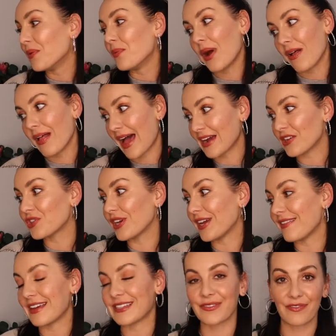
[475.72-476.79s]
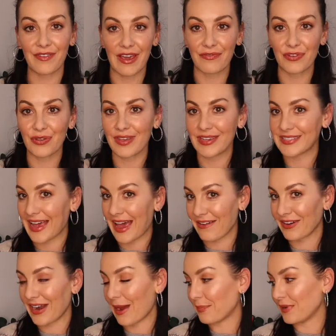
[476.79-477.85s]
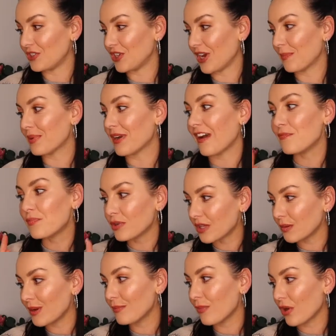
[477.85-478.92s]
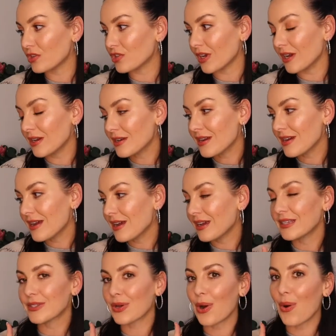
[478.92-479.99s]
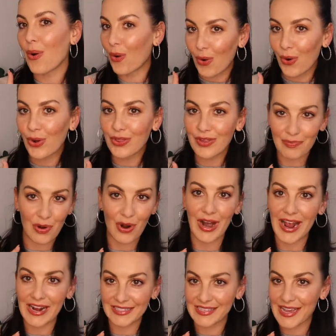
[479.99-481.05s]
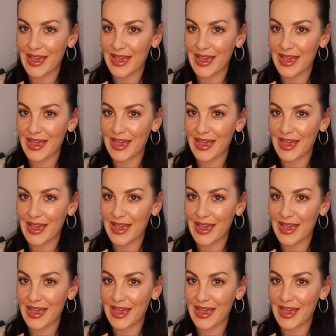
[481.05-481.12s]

well actually there's a fair few things that haven't happened yet, but I've put them in motion. So all the product